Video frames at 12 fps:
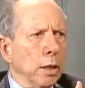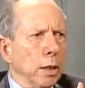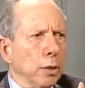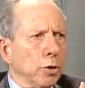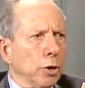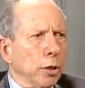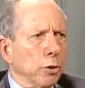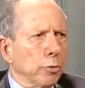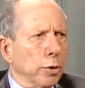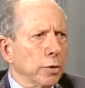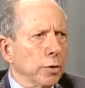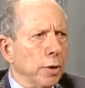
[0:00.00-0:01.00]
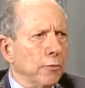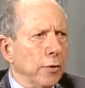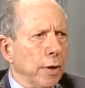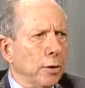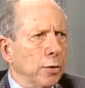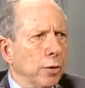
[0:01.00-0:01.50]
children's
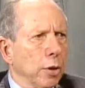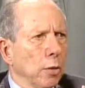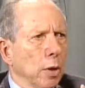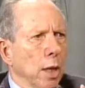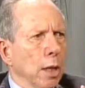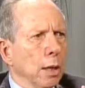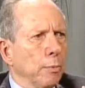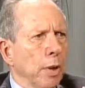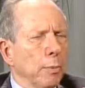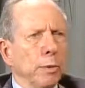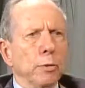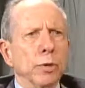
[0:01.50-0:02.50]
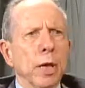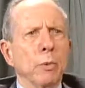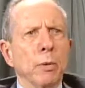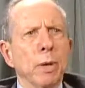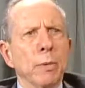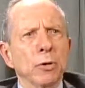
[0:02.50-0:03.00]
defenders, you know, the people who say,
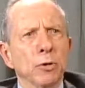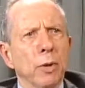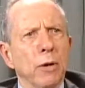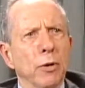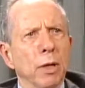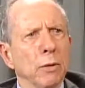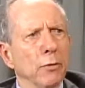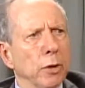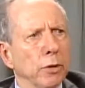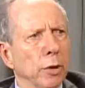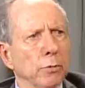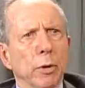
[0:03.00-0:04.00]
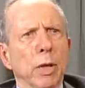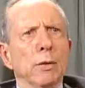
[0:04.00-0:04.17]
well, we must do everything for the children.